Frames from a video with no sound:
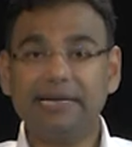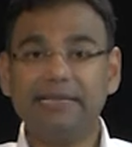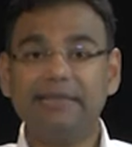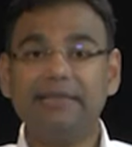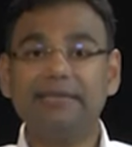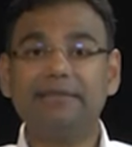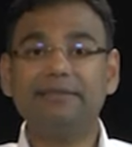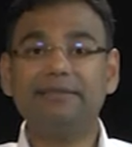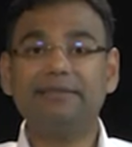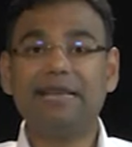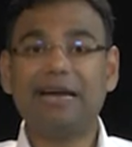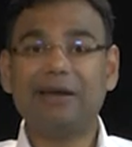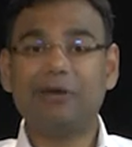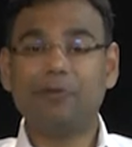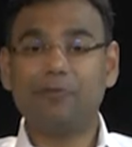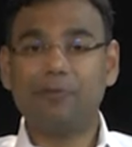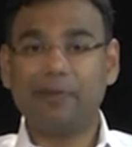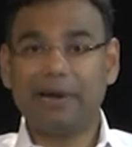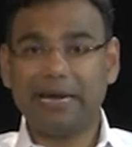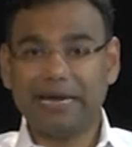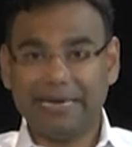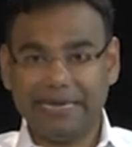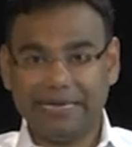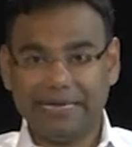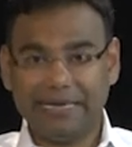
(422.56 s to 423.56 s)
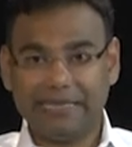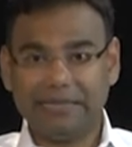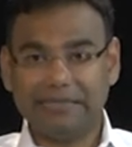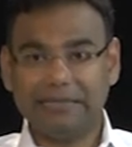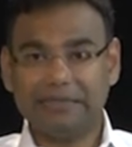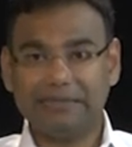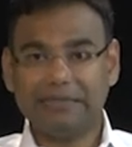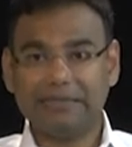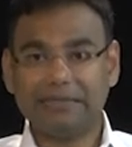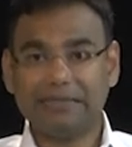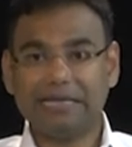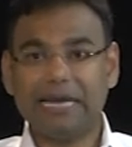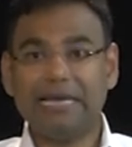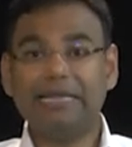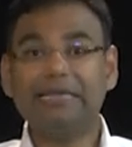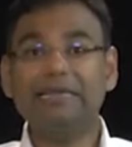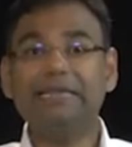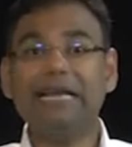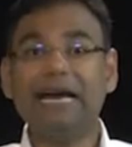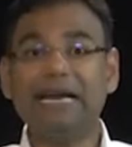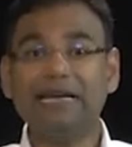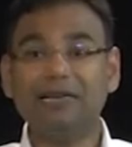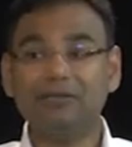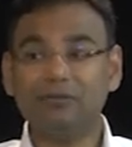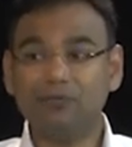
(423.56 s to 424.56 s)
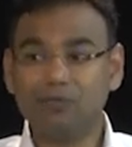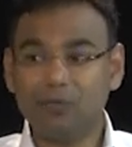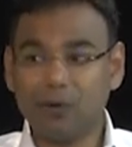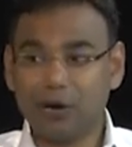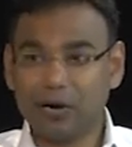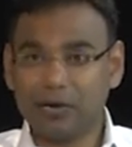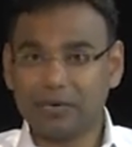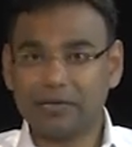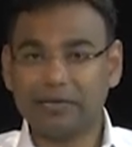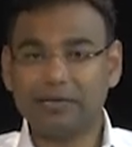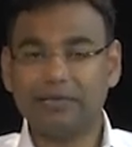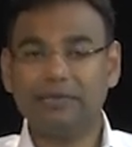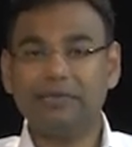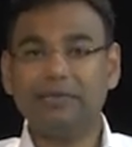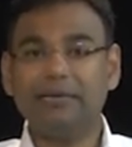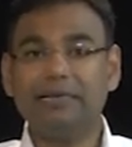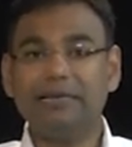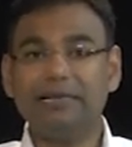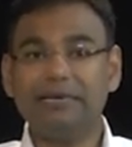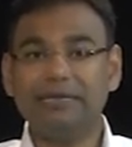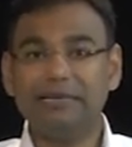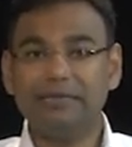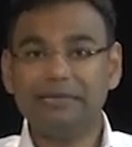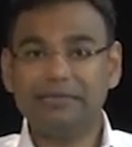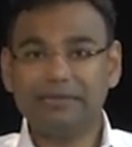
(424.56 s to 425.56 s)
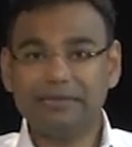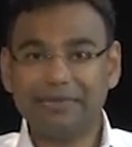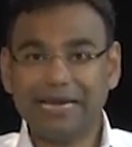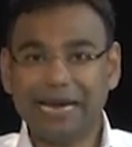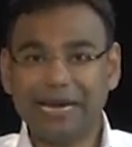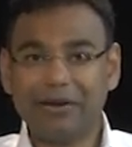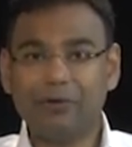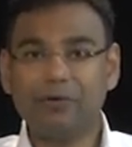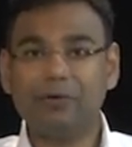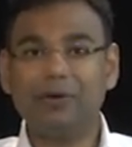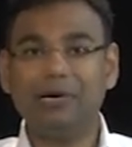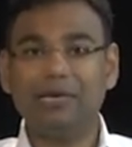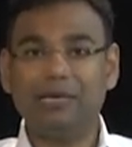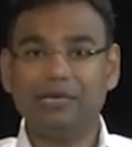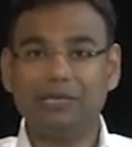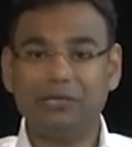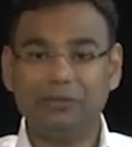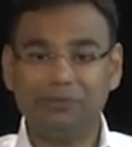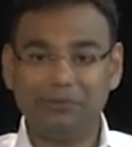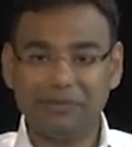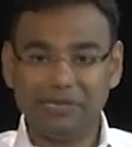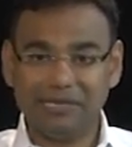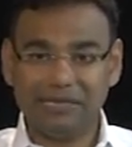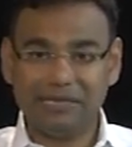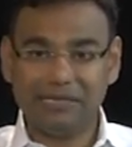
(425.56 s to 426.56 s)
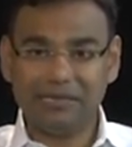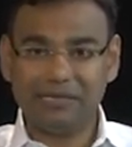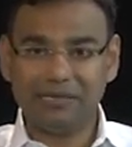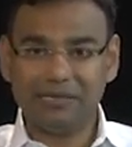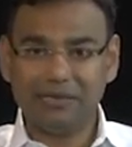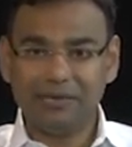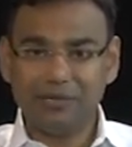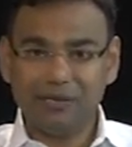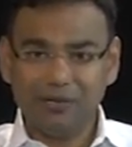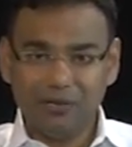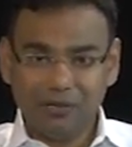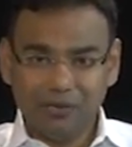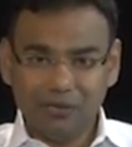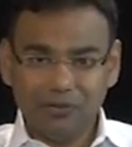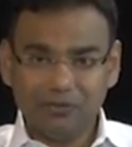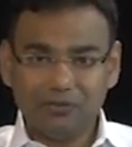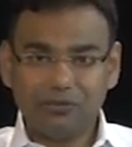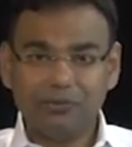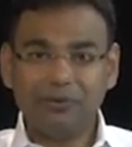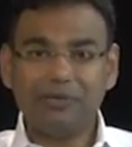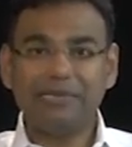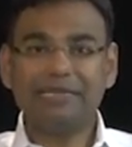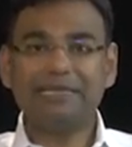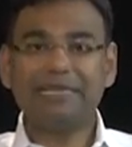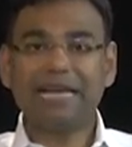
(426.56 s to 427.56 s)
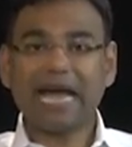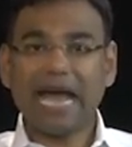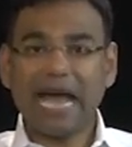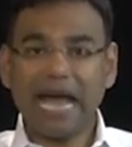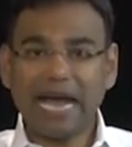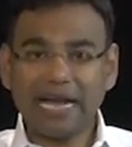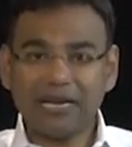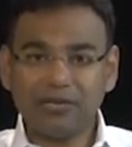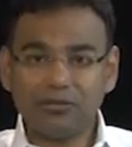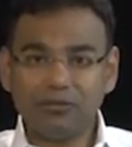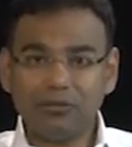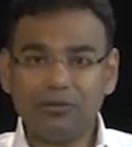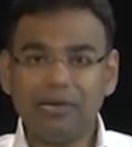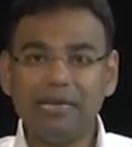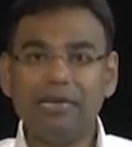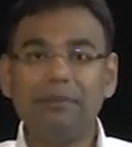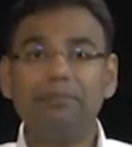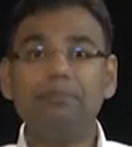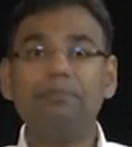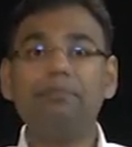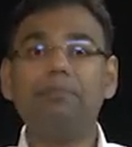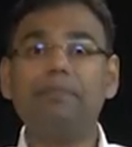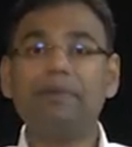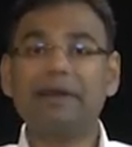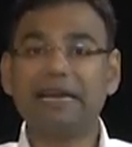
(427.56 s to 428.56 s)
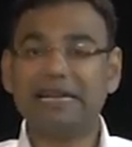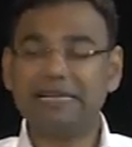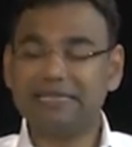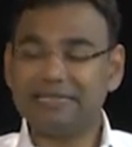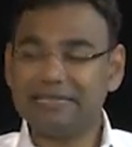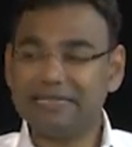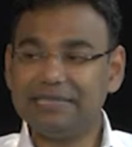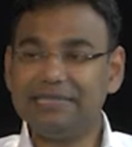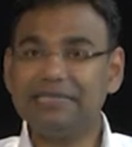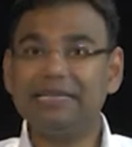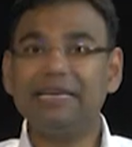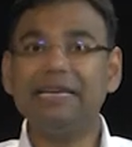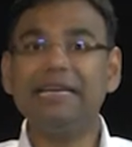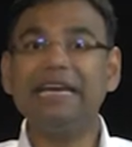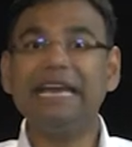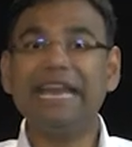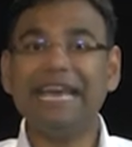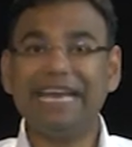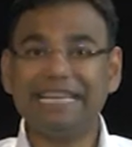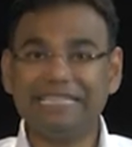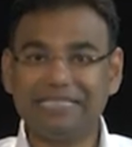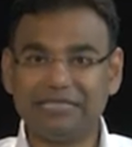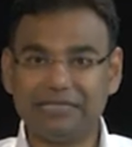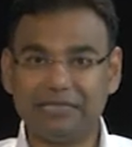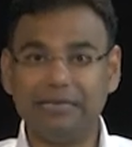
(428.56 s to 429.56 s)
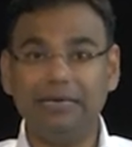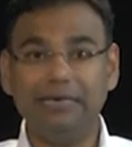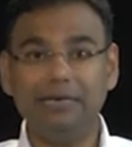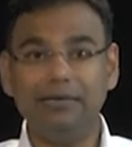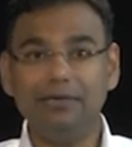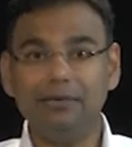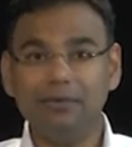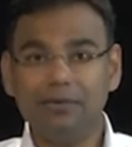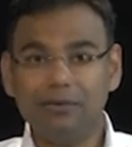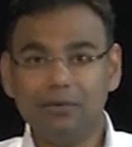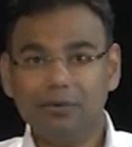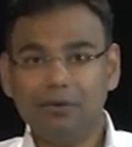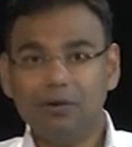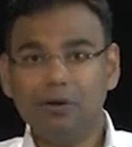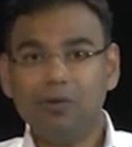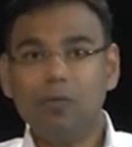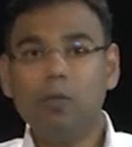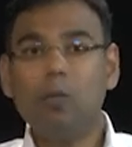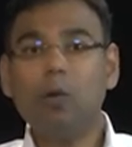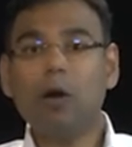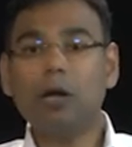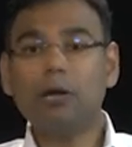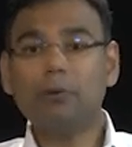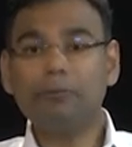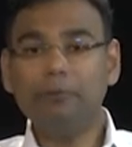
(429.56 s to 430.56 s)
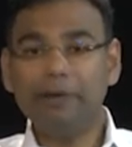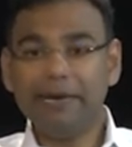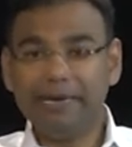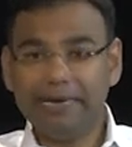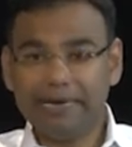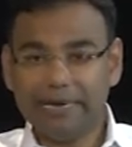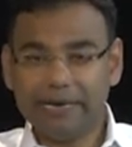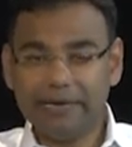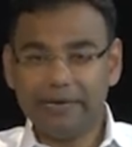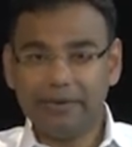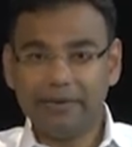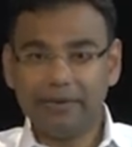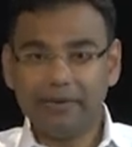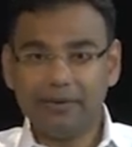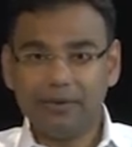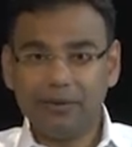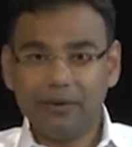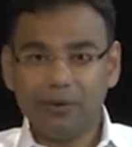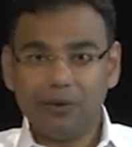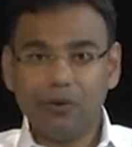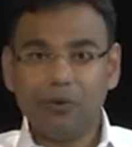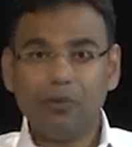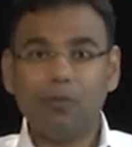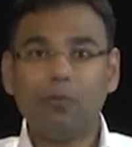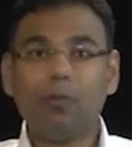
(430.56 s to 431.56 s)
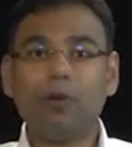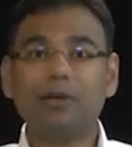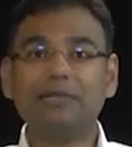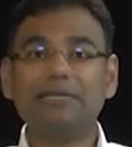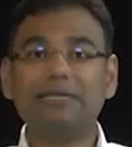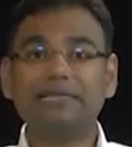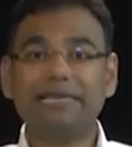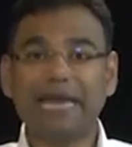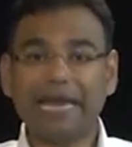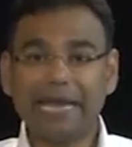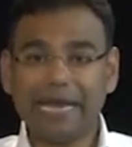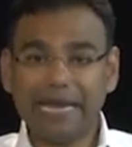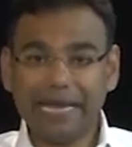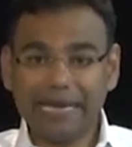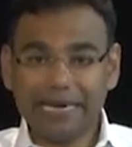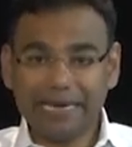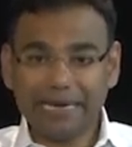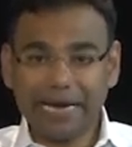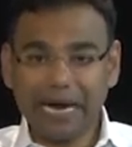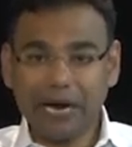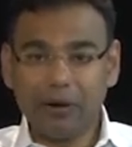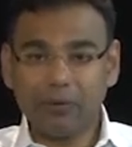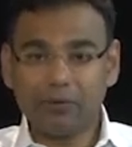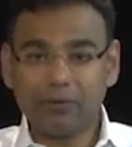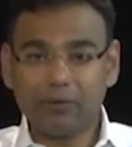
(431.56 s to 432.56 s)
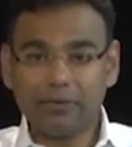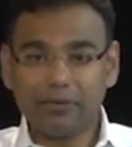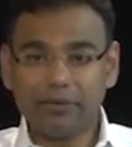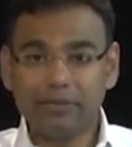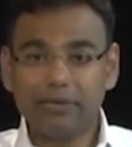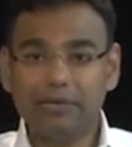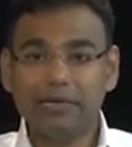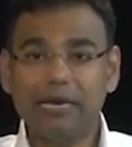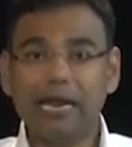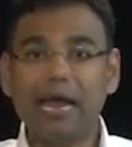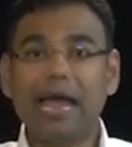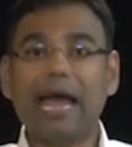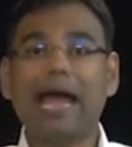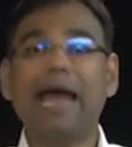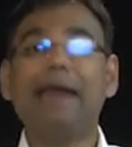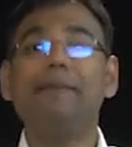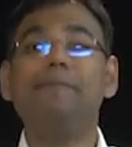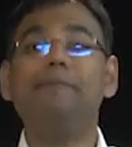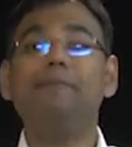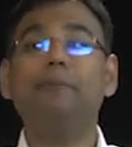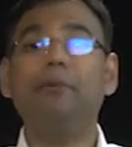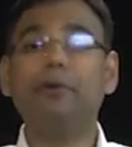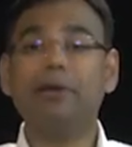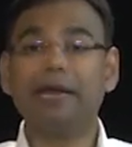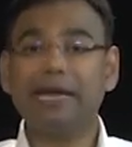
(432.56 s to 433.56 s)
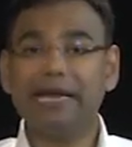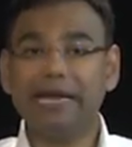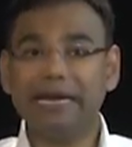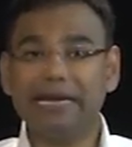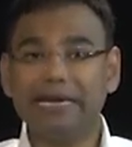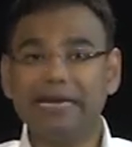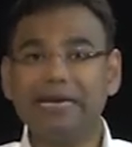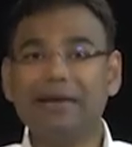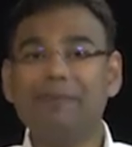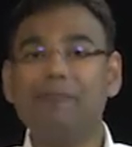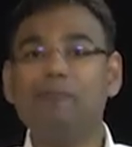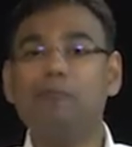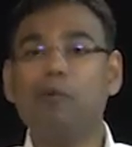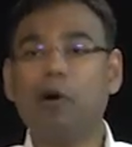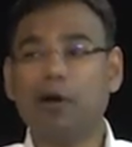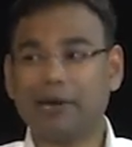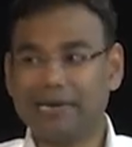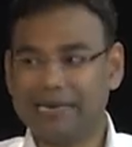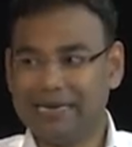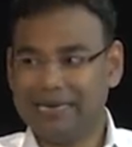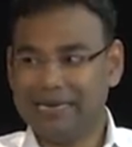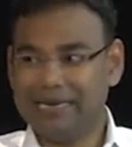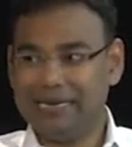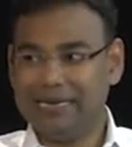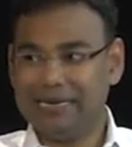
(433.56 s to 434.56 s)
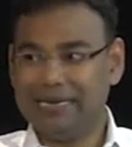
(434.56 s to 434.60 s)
these nanoparticles, and that is what is nanocurcumin. So it is actually present in nature. What we did was taking it out and putting it in a bottle.